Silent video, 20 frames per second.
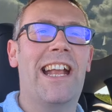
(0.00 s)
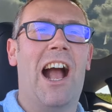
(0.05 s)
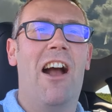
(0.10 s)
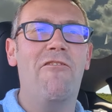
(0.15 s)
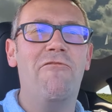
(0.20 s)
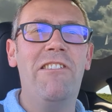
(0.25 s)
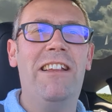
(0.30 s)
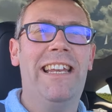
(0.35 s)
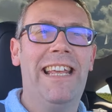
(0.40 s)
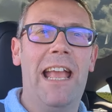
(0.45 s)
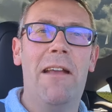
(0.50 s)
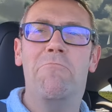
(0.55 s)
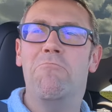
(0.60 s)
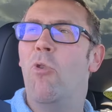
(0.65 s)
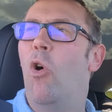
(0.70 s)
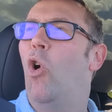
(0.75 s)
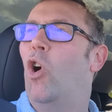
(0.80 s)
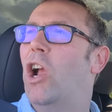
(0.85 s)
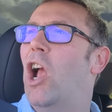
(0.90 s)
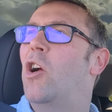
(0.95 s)
can't really get
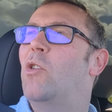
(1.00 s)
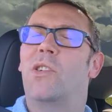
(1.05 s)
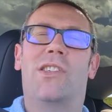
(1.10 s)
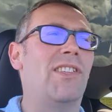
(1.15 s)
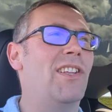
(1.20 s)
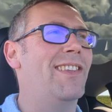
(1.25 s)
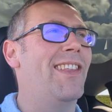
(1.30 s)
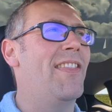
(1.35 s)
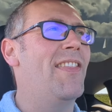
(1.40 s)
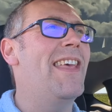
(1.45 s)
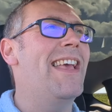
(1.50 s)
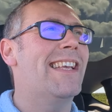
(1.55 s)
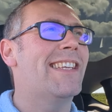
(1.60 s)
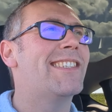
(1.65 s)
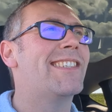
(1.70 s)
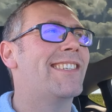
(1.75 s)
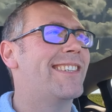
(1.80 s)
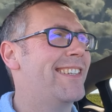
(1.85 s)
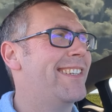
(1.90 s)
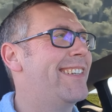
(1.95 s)
more coastal than
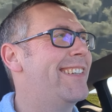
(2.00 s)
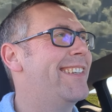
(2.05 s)
this.